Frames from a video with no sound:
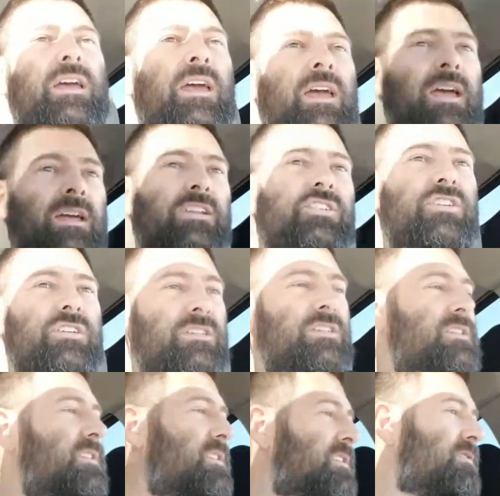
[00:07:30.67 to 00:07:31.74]
And she
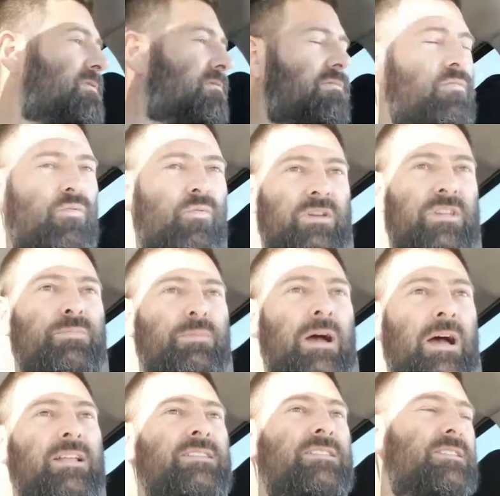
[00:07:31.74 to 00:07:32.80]

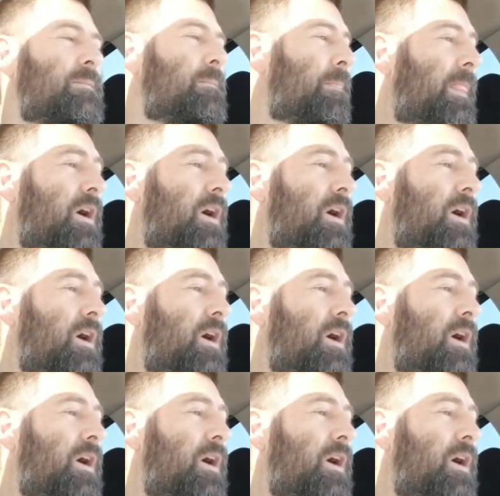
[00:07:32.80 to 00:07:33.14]
responds,